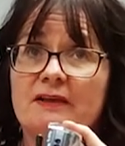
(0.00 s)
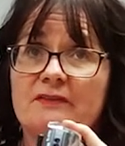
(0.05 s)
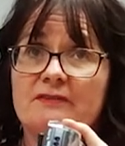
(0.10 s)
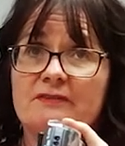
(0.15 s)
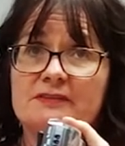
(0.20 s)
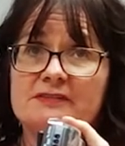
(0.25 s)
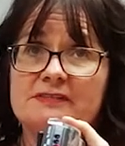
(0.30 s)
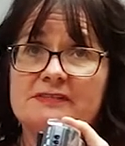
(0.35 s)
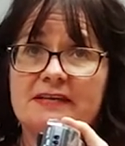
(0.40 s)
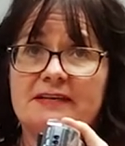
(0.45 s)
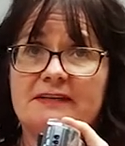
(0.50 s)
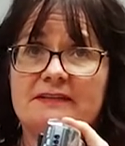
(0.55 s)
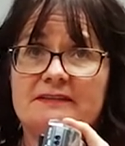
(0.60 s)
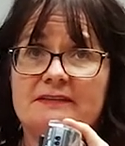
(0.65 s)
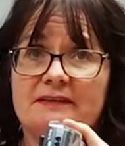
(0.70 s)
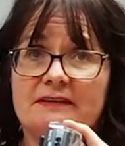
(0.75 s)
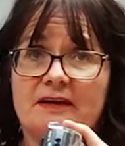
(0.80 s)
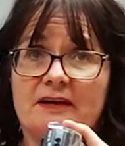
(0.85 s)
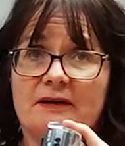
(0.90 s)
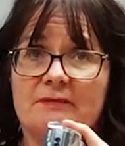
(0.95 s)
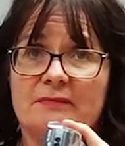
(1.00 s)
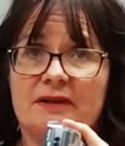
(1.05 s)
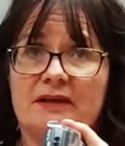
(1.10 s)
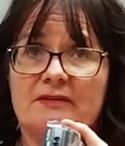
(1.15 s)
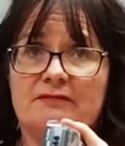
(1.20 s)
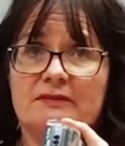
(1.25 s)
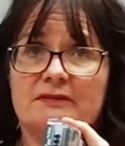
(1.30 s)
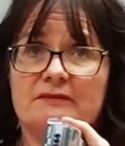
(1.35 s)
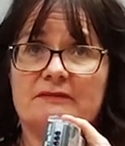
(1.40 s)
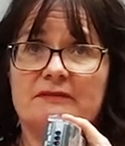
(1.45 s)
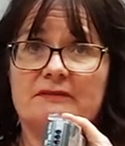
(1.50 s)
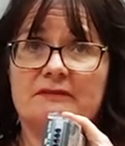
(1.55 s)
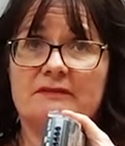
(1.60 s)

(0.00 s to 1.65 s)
The second alarm level